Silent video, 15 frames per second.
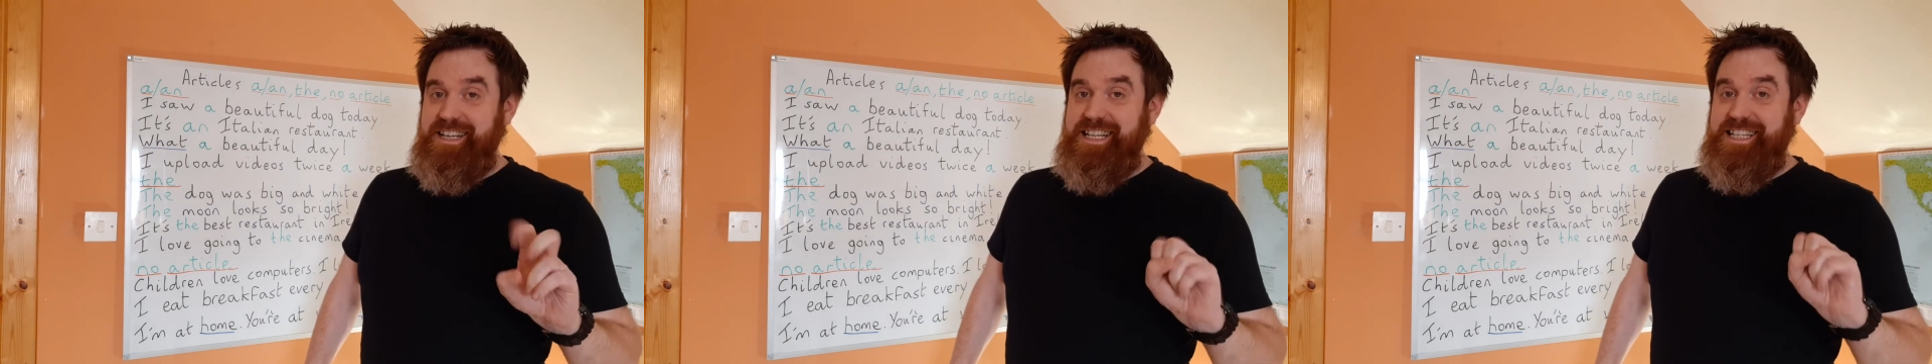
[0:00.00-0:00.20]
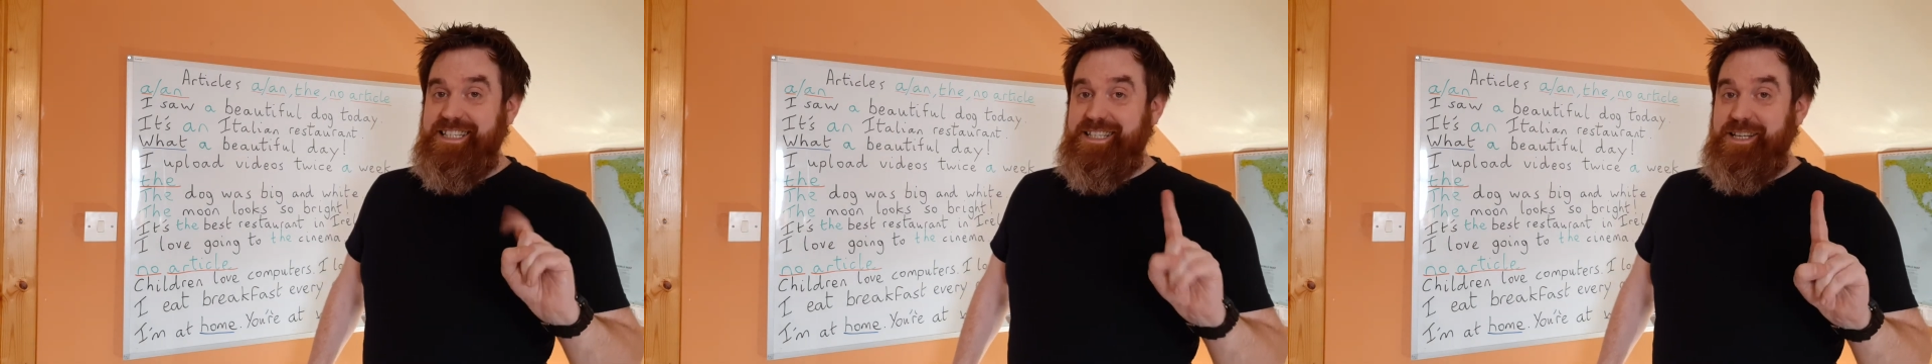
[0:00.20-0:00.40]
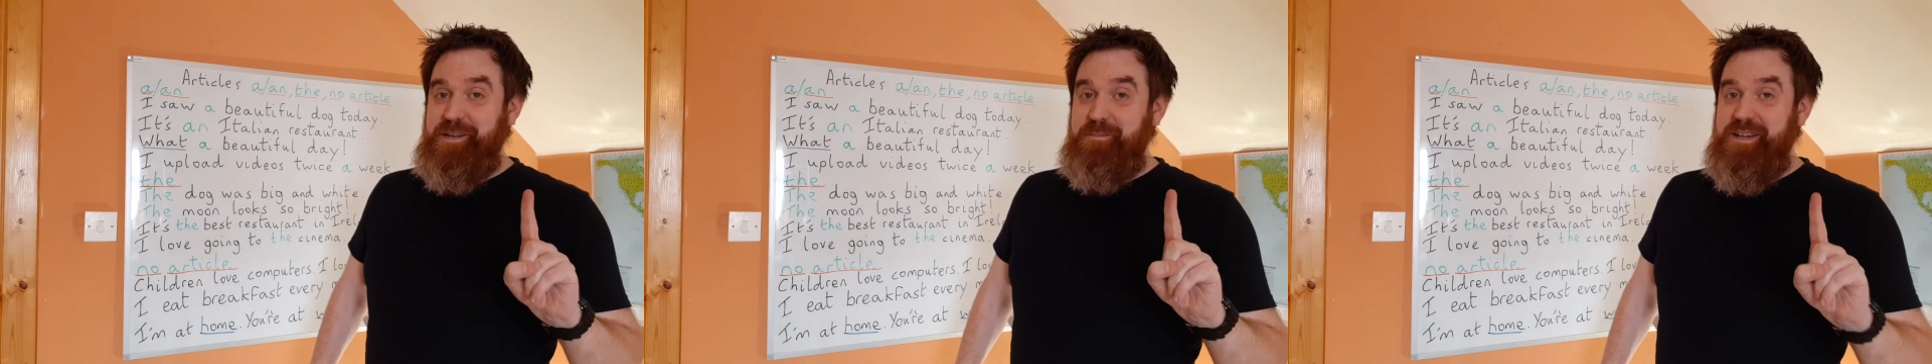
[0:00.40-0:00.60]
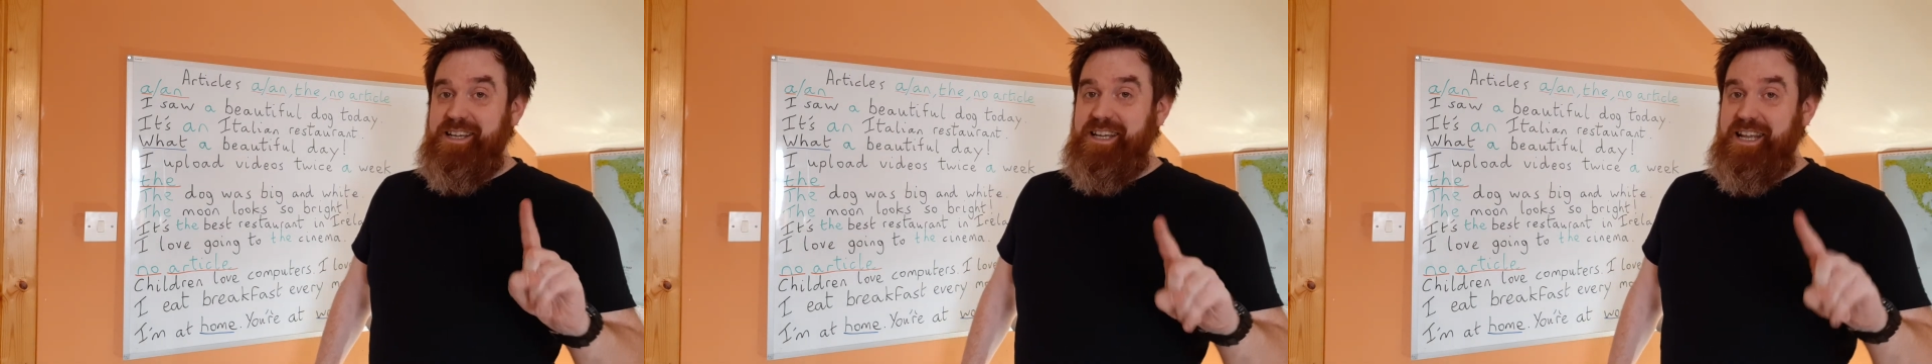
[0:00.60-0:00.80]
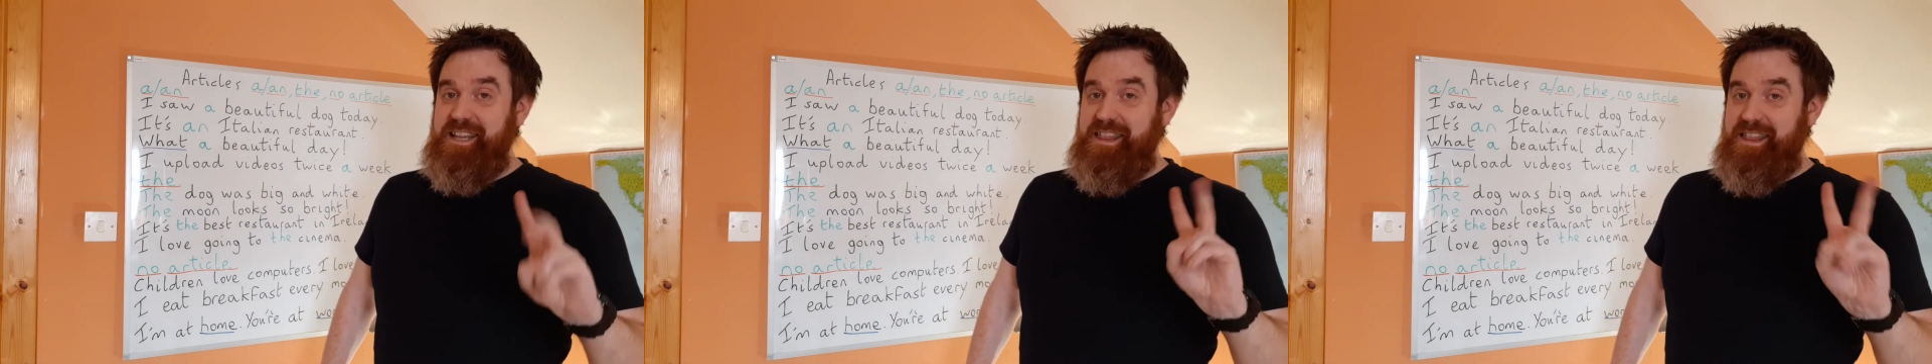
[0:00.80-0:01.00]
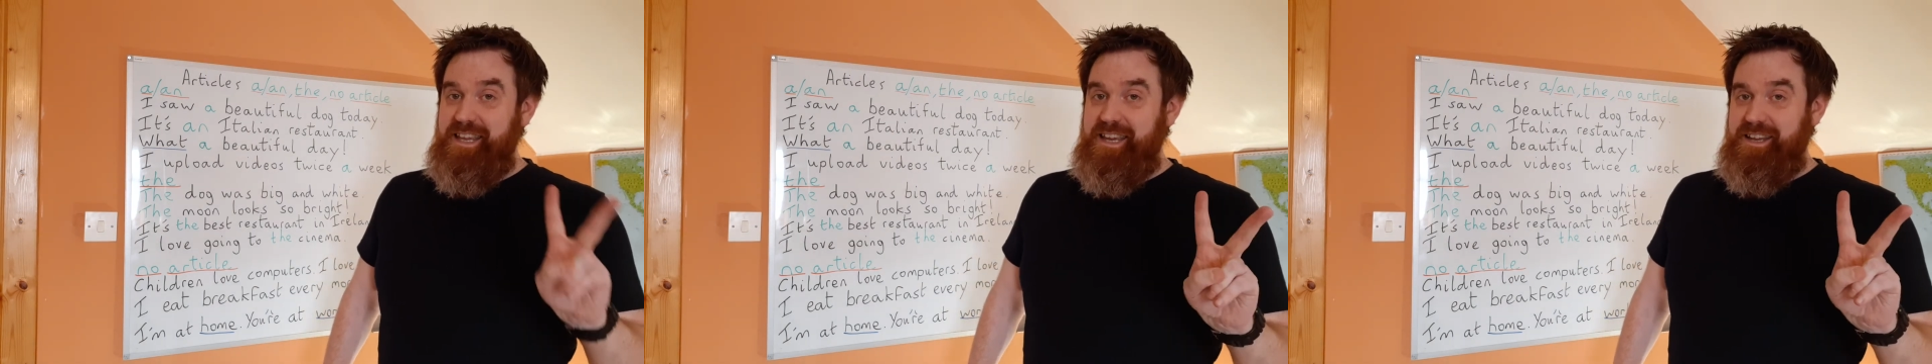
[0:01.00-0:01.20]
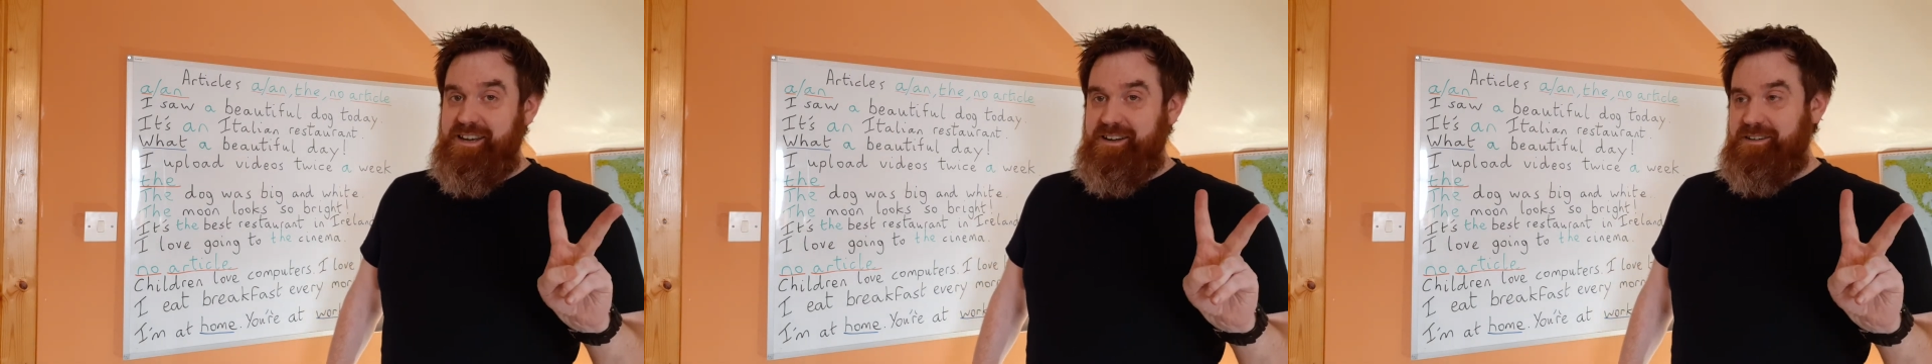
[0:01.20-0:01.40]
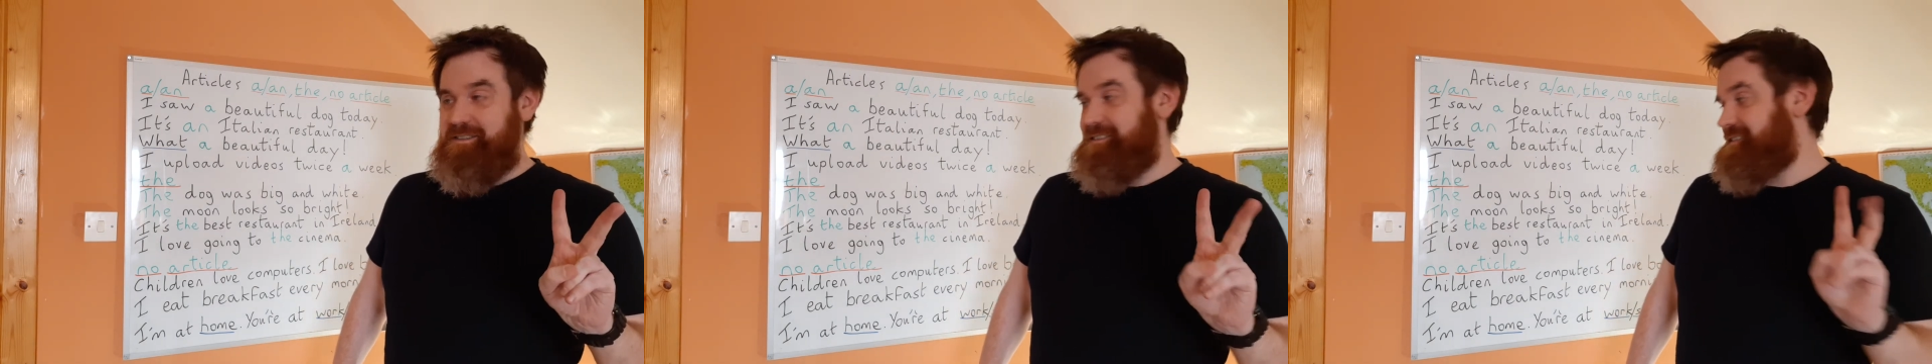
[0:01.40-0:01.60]
Cinema and
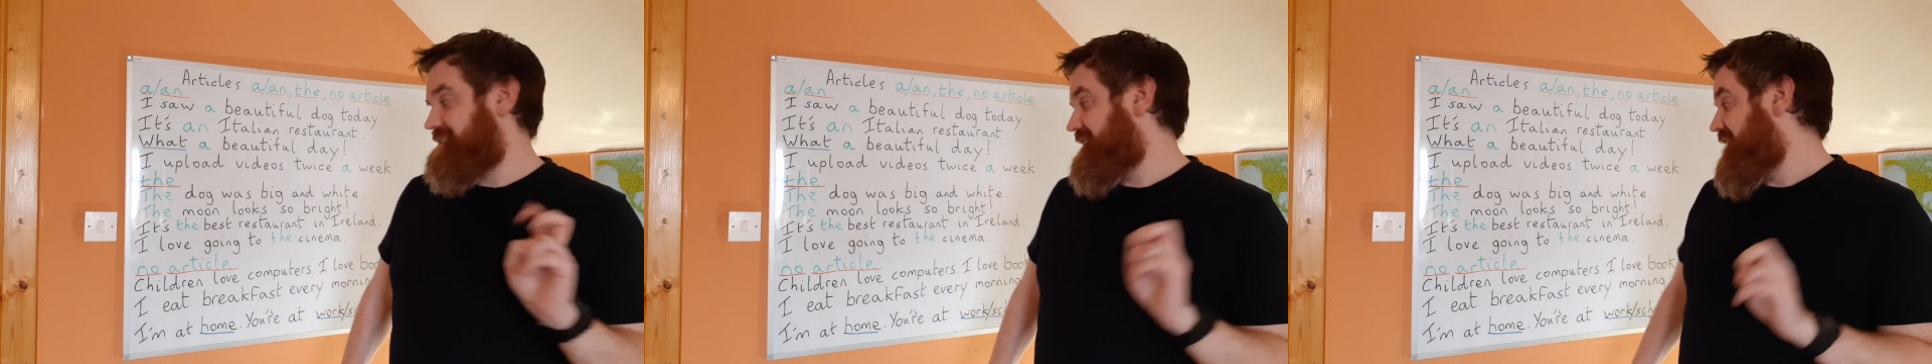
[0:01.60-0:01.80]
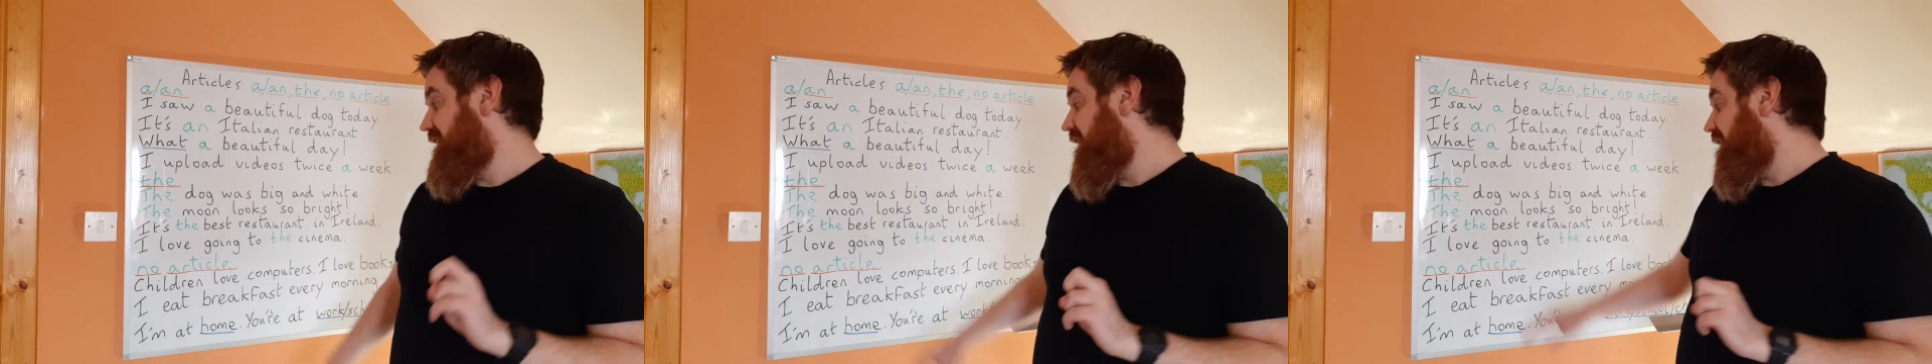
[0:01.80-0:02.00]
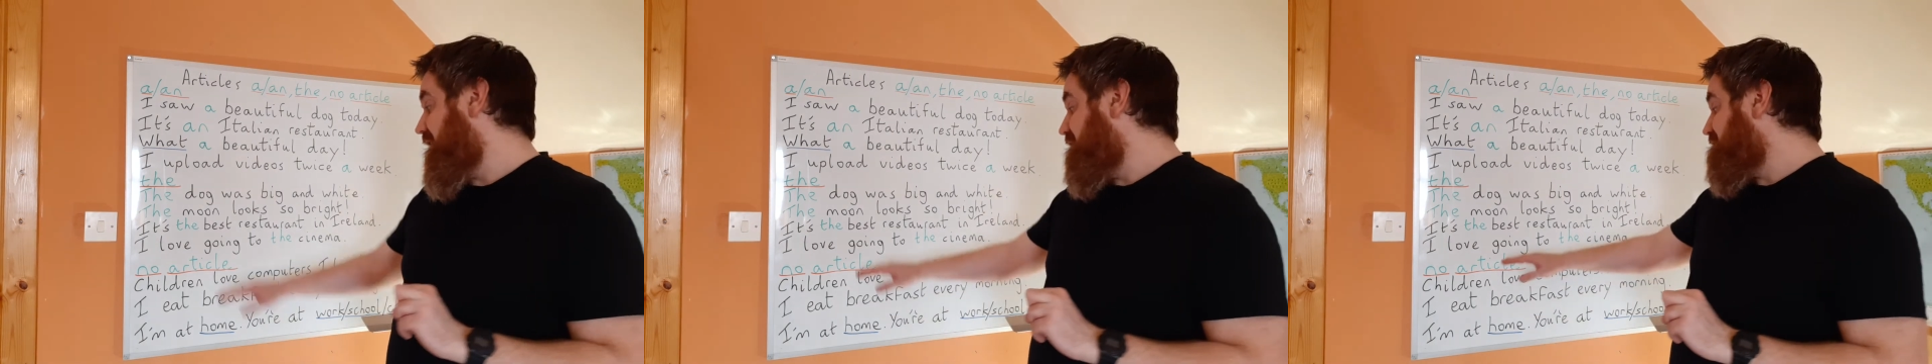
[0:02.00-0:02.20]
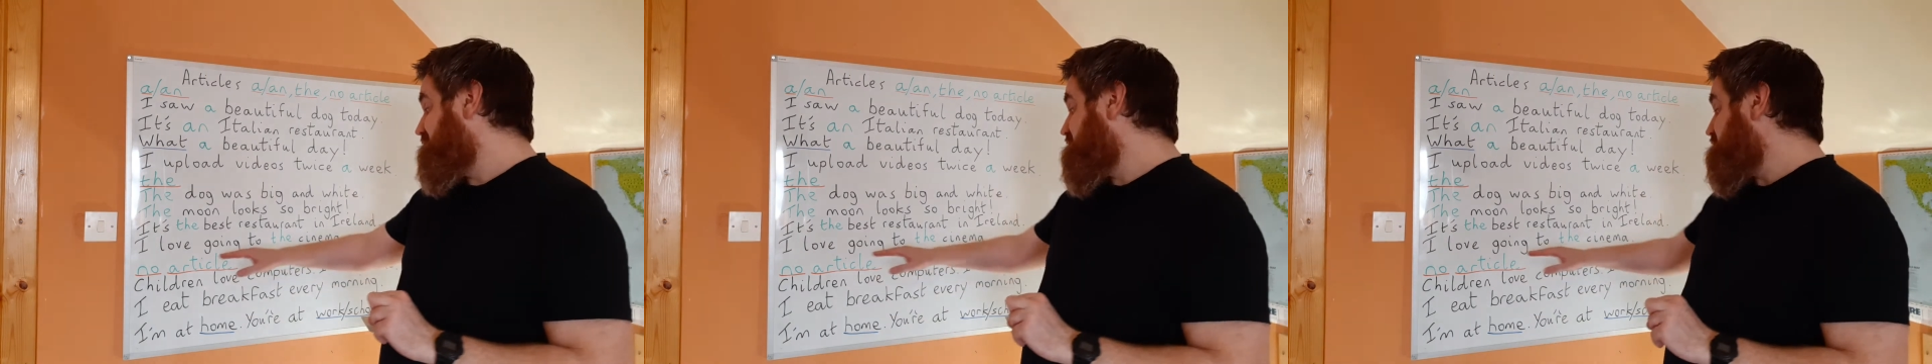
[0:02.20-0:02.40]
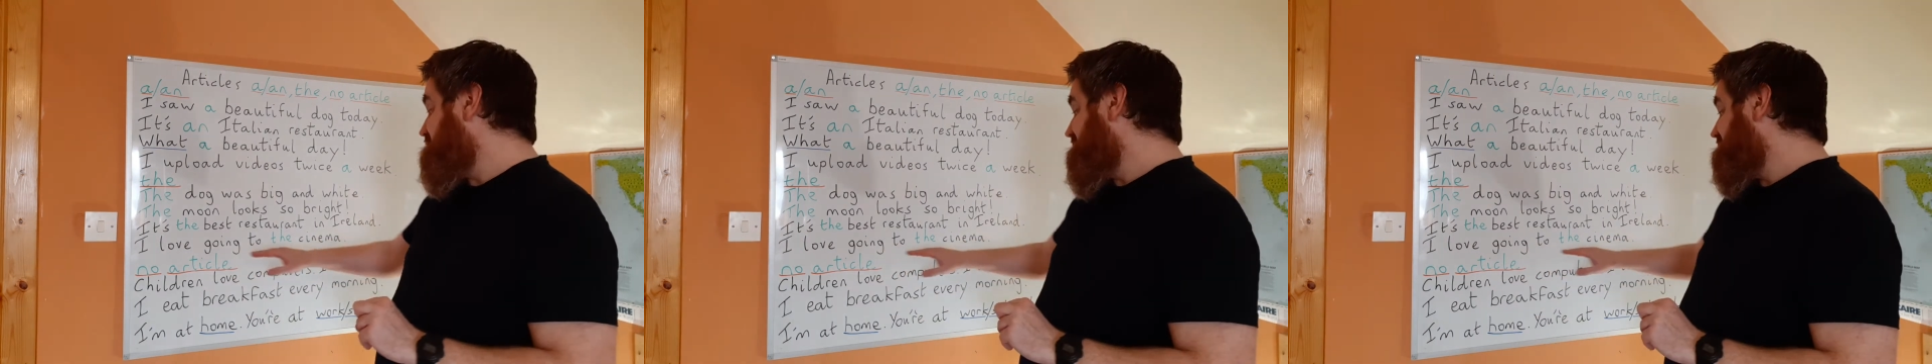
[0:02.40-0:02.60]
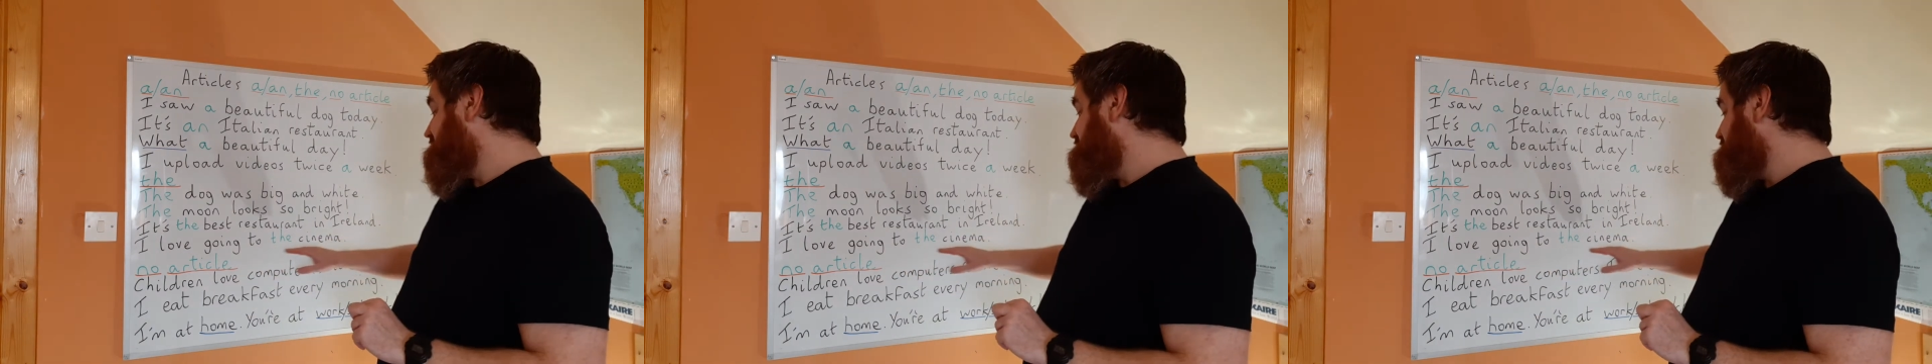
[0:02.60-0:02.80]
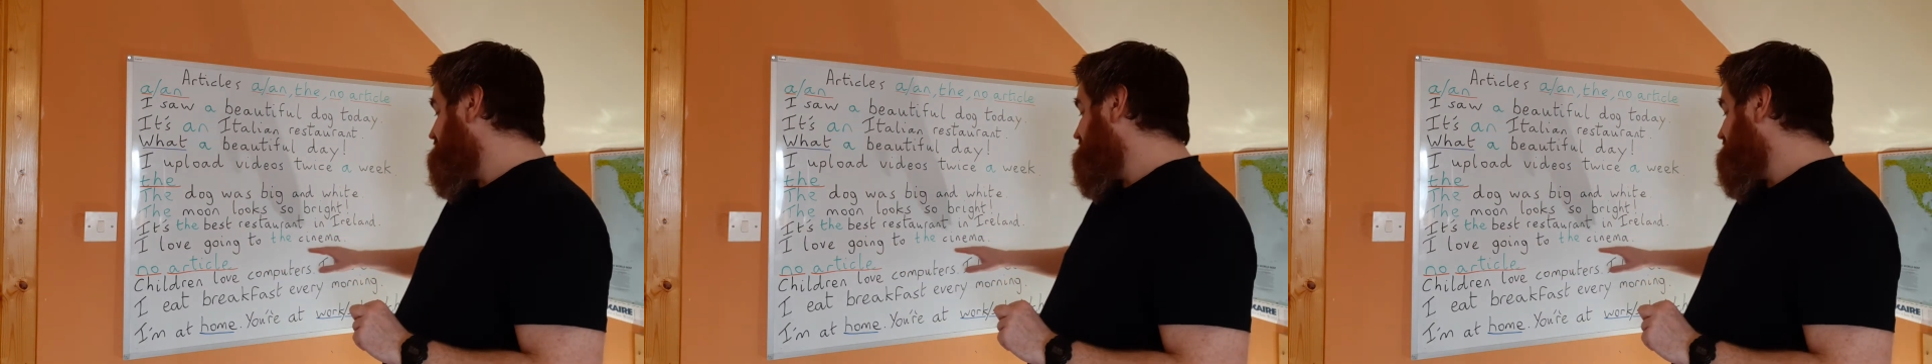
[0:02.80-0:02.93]
theatre. I love going to